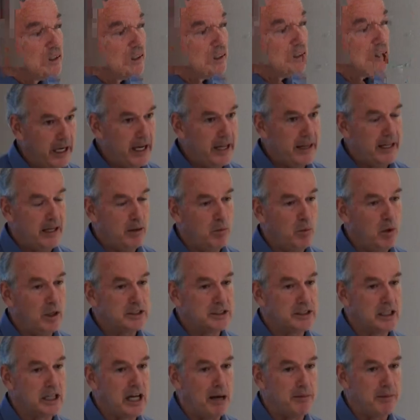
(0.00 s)
anything, what's the
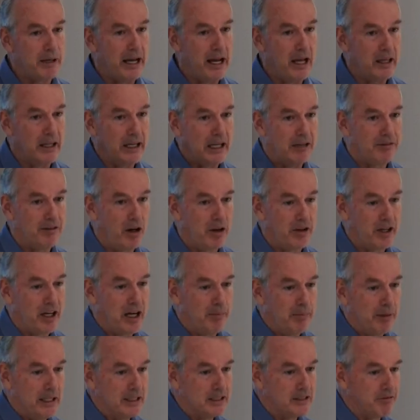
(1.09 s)
commonality of all the
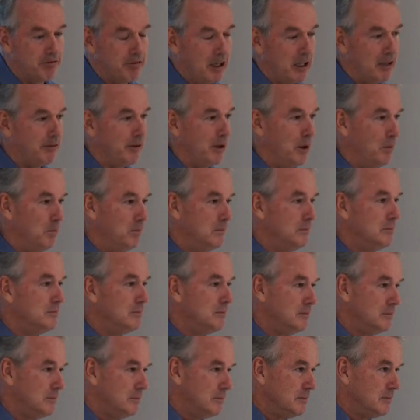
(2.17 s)
companies in front of you?
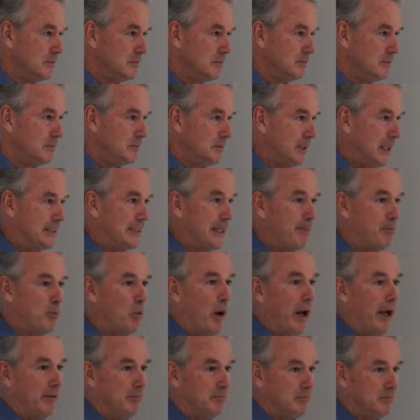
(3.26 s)
Except
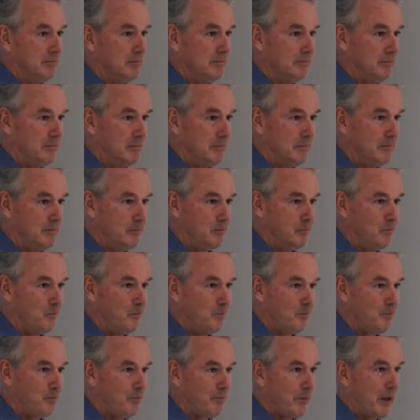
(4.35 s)
one.
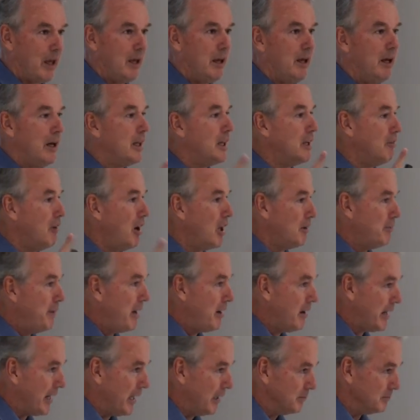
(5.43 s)
They're all
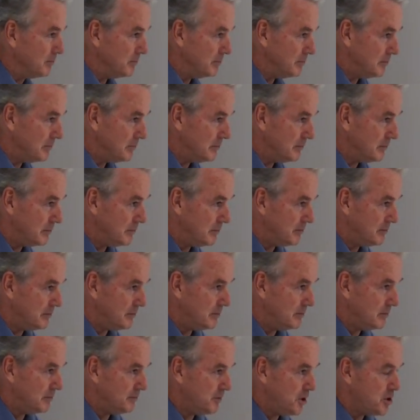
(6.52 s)
American.
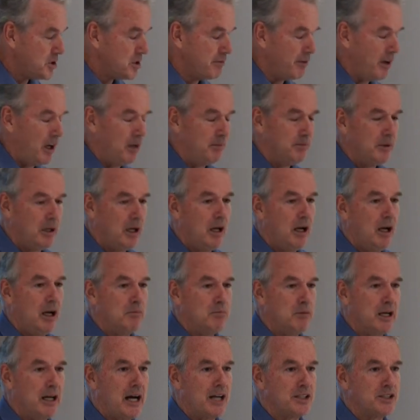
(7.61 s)
First of all,
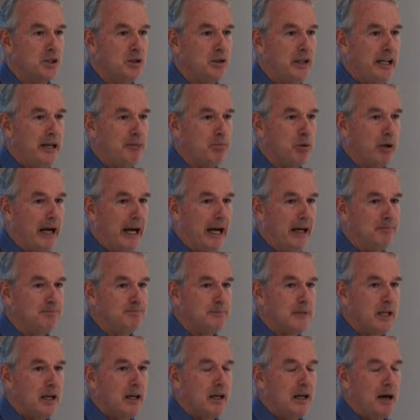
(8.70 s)
Mercado Libre
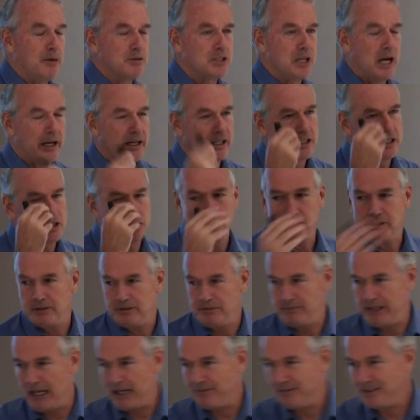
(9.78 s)
I was talking to
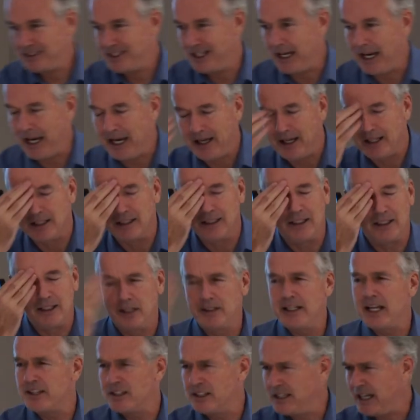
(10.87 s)
David today, the
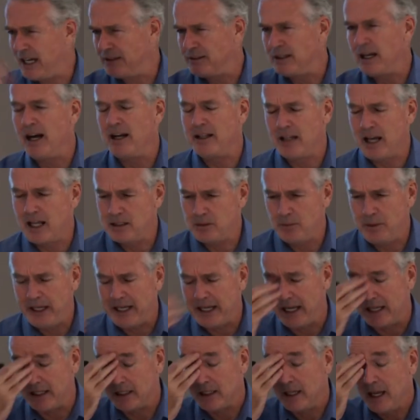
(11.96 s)
other day, on, on the
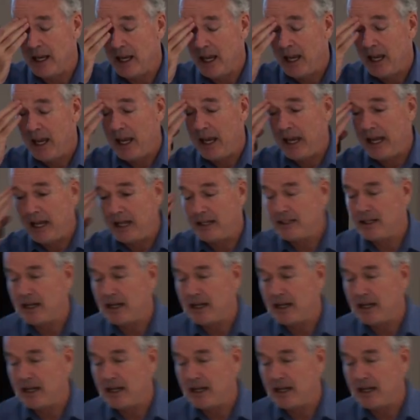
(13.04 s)
weekend, and